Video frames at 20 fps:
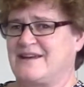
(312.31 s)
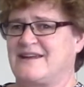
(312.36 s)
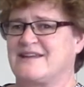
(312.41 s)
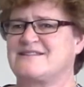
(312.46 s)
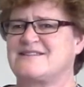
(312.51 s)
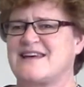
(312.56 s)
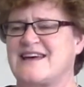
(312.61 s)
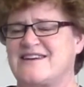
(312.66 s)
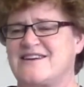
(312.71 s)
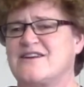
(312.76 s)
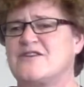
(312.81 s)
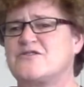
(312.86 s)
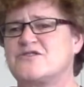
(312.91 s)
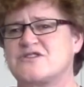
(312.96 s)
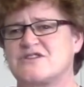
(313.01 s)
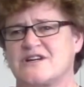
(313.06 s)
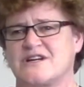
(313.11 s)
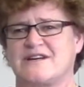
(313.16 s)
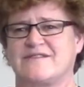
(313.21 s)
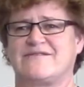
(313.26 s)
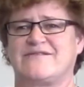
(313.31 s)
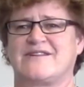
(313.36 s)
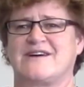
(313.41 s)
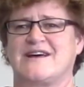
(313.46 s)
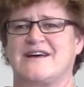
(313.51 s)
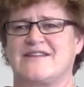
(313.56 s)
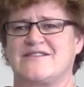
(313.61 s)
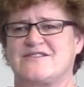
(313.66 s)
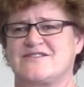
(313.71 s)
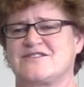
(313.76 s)
It's that notion of
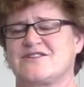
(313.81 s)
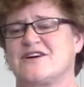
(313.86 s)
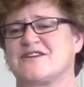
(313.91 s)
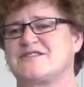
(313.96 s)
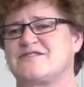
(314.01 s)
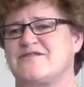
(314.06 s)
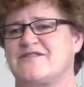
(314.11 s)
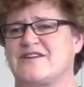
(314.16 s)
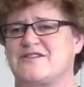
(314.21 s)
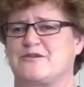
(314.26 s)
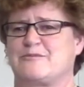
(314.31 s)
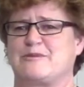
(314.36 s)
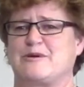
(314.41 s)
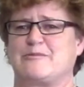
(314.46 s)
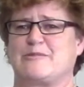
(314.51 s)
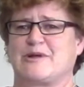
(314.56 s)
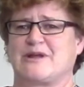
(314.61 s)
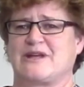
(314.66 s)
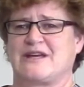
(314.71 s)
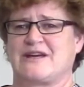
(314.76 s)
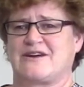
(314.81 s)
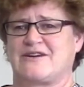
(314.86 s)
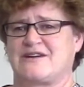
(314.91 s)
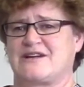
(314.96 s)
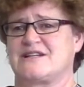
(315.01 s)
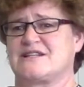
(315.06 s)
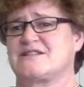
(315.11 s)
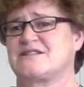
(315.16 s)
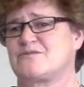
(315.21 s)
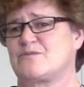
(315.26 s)
there's lots of other people here,
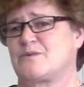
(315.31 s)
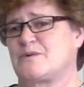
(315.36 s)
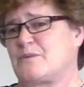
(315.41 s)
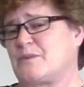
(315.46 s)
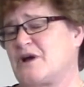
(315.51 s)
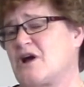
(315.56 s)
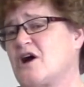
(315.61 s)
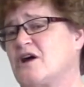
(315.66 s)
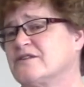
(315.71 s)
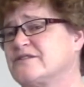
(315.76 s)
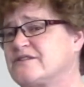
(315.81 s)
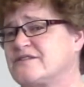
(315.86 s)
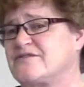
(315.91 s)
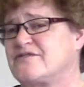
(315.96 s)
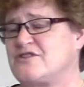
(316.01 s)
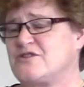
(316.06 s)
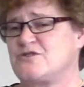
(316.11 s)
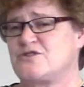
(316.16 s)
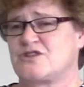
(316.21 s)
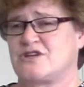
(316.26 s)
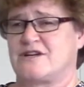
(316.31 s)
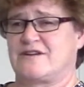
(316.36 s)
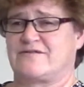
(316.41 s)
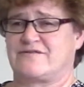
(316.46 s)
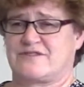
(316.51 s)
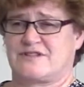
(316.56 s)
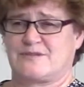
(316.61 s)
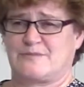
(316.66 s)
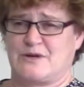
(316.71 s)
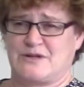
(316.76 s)
and it's what we call diffusion
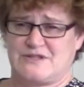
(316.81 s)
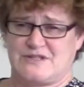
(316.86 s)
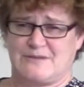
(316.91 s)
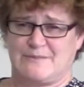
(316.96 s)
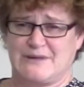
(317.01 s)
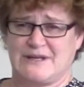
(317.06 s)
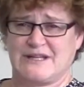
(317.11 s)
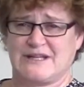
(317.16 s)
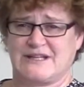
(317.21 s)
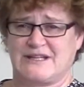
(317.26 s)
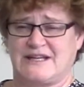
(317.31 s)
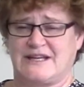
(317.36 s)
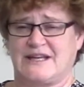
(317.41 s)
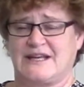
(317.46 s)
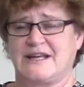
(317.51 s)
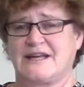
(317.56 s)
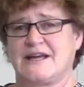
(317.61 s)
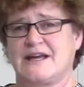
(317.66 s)
of responsibility.